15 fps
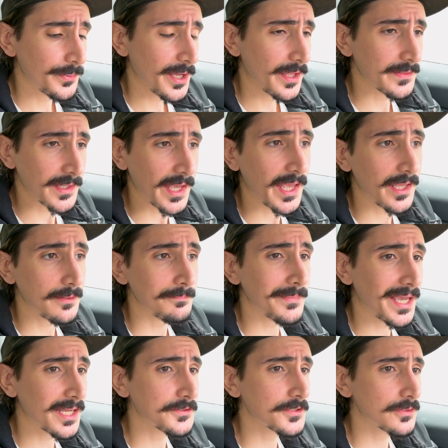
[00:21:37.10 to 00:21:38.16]
and
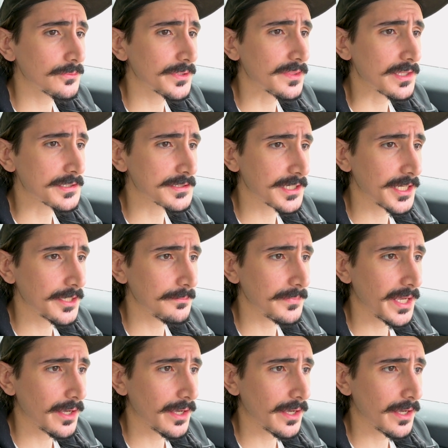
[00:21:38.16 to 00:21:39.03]
match it with the same